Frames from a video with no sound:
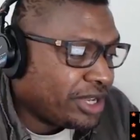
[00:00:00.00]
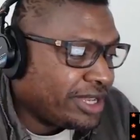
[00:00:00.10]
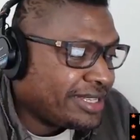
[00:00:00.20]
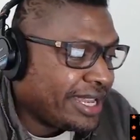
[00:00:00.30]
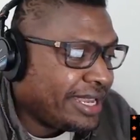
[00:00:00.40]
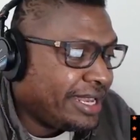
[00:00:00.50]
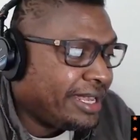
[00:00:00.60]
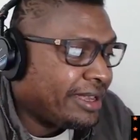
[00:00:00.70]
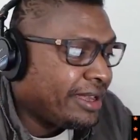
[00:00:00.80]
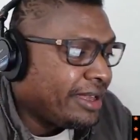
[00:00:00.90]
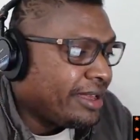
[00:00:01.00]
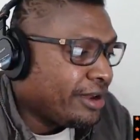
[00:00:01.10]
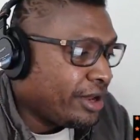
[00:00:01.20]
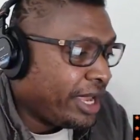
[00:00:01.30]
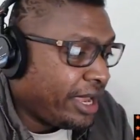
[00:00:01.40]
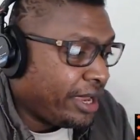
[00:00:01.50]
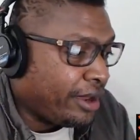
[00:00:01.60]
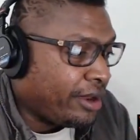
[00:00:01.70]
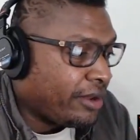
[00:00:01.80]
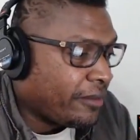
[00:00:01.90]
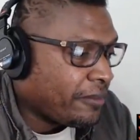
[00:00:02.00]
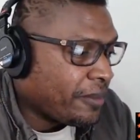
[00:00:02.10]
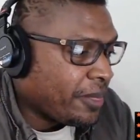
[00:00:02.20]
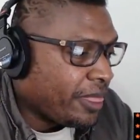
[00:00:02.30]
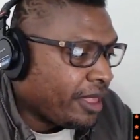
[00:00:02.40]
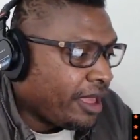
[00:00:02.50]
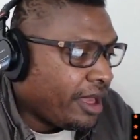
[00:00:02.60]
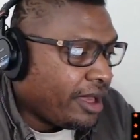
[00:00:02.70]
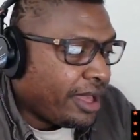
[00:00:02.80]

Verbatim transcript: containing her hair, a